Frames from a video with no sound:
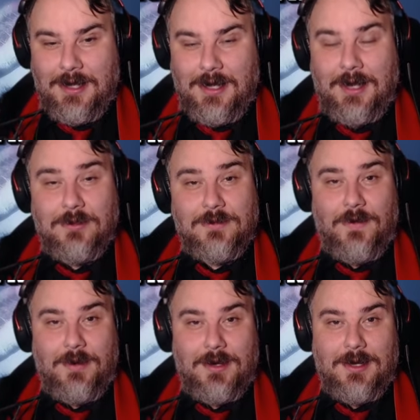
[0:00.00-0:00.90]
I was
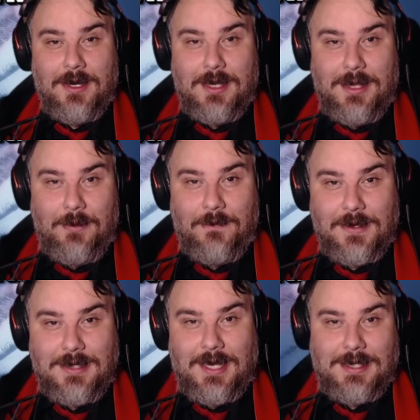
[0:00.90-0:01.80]
very unlucky there with a
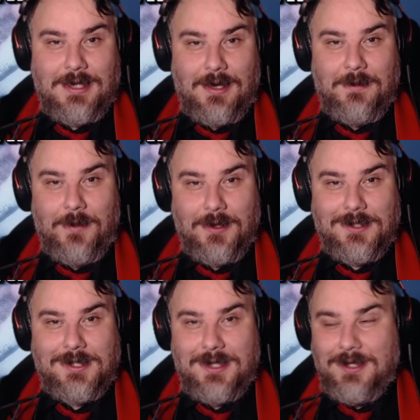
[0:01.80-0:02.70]
daytime
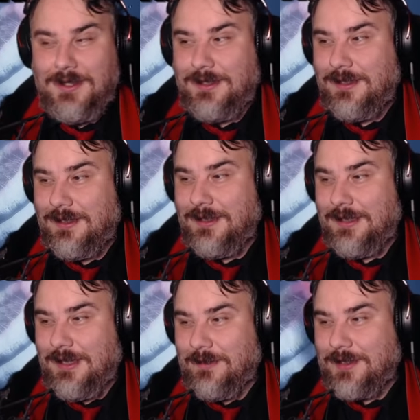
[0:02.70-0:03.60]
monster.
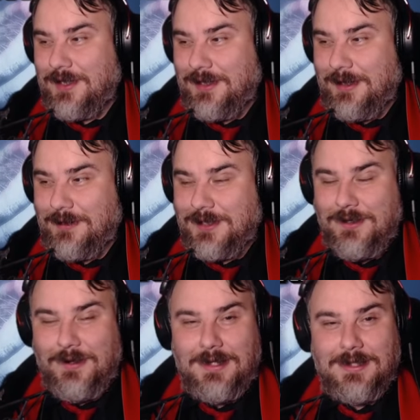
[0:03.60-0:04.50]
That was
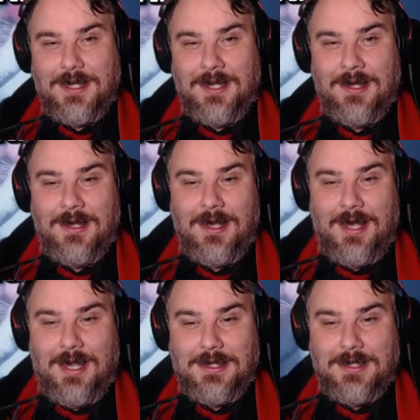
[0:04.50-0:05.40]
crazy.
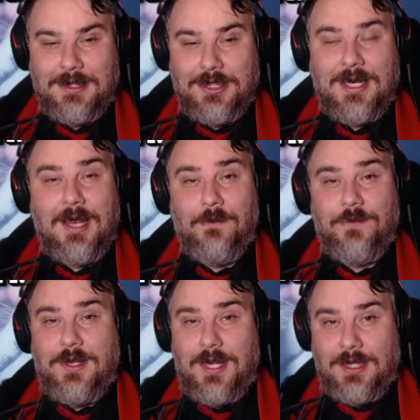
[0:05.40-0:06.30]
And check out
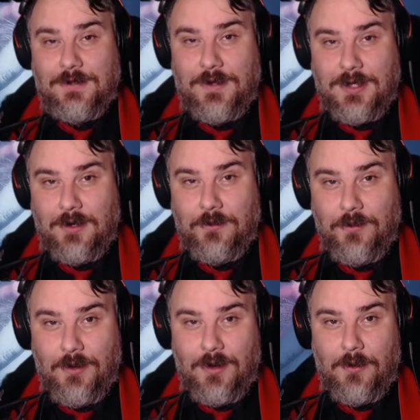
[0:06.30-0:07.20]
for the next video
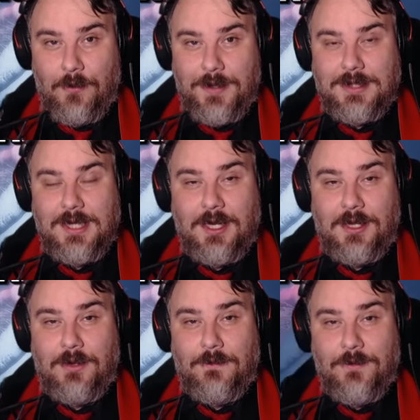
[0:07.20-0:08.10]
where I will be
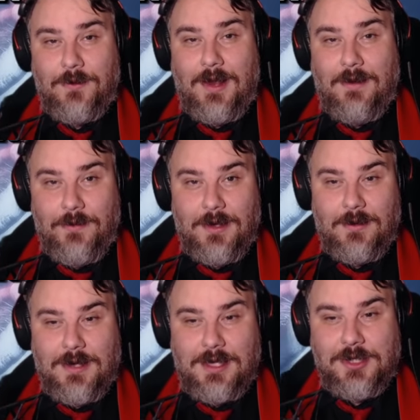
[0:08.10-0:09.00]
taking you through every
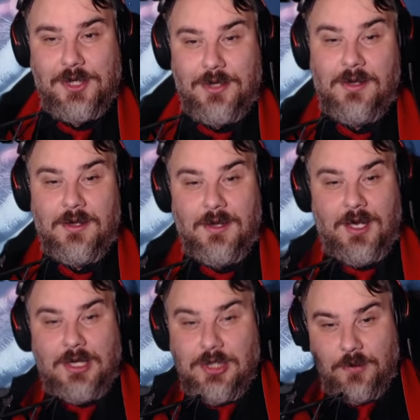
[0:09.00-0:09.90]
location
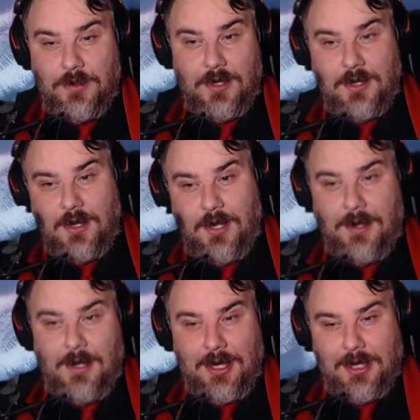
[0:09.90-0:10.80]
and doing
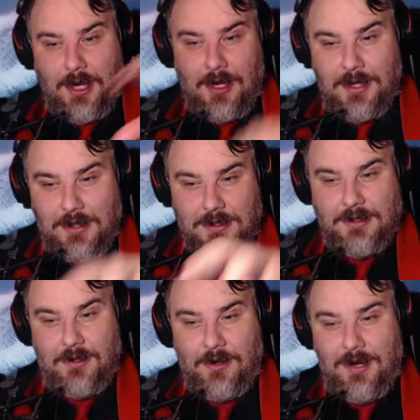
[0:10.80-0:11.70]
a guide
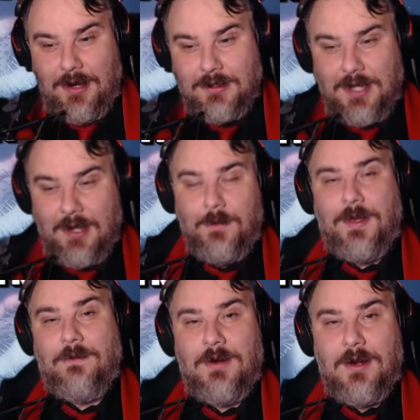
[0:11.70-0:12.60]
on how to hit up
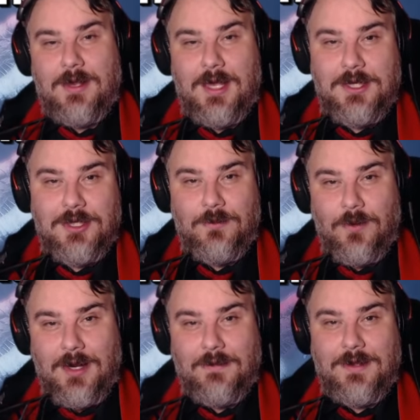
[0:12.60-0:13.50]
every location
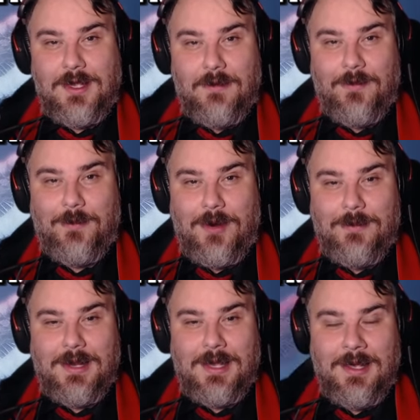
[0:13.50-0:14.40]
one after the other
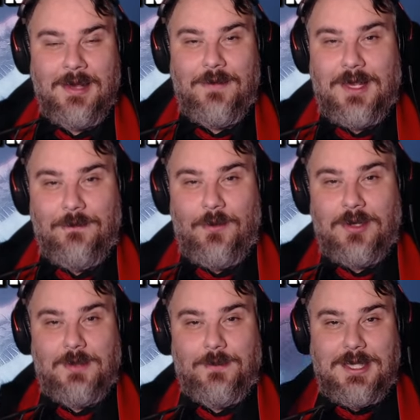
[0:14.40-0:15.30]
properly. Thank you for
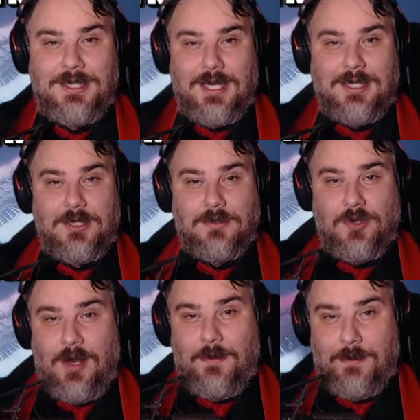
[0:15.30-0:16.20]
watching. Please like and
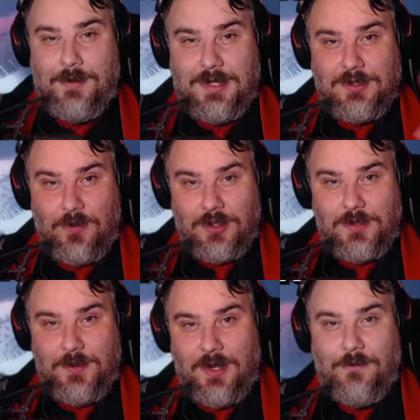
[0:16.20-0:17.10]
subscribe, and please watch
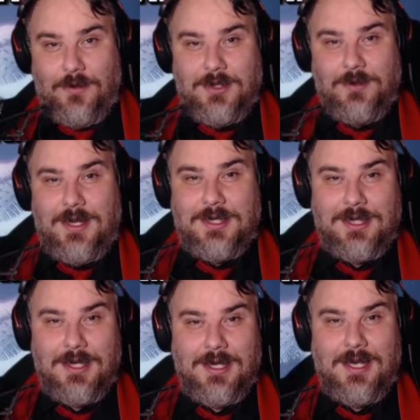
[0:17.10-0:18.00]
me over on Twitch.
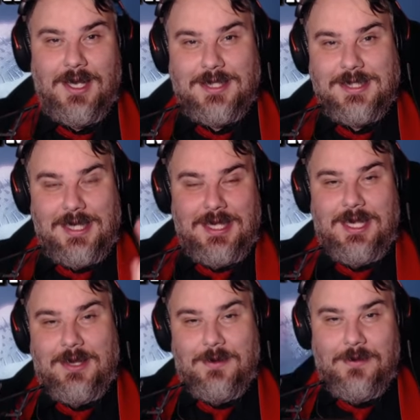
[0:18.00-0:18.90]
I'll see
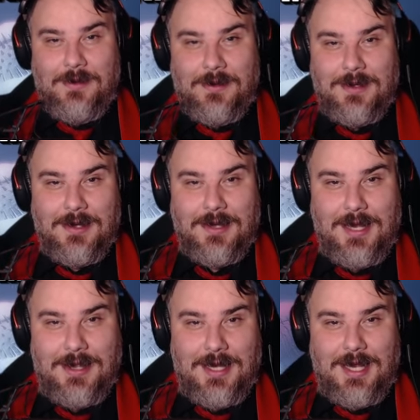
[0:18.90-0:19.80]
you
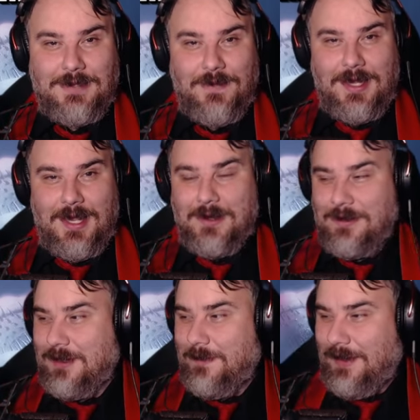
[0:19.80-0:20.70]
in the next video.
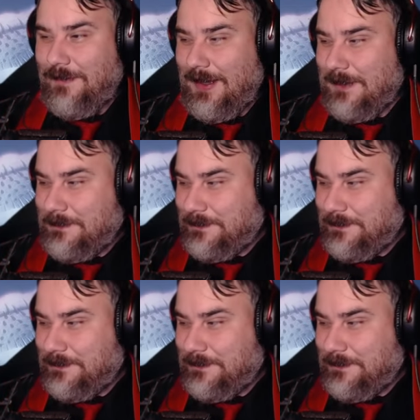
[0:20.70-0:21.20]
Goodbye for now.